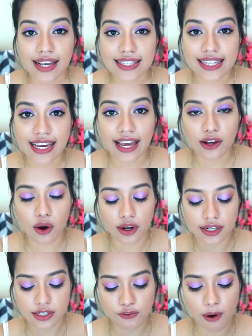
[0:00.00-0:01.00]
The next thing I
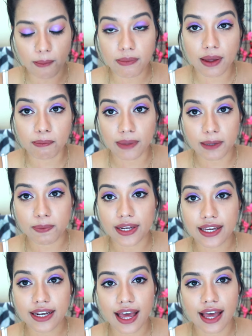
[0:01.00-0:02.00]
got is from
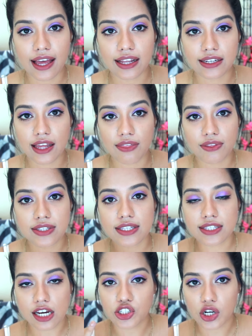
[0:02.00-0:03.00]
Maybelline, and this
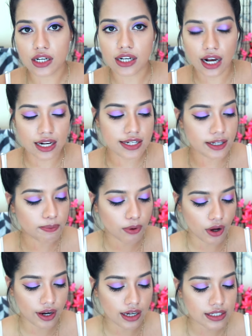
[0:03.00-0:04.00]
is such a cult
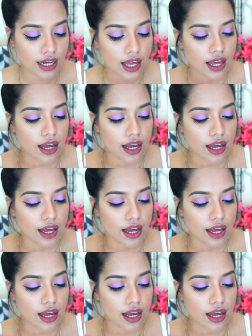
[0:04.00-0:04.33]
product.